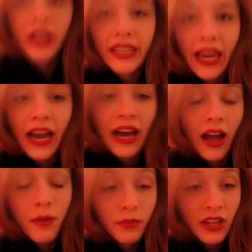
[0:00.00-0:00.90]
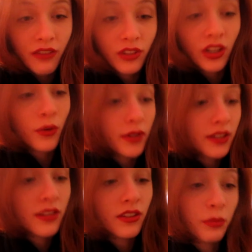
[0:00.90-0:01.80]
yeah, I'm definitely going
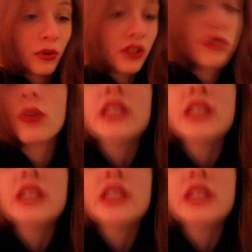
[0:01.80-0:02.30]
to the Sprint store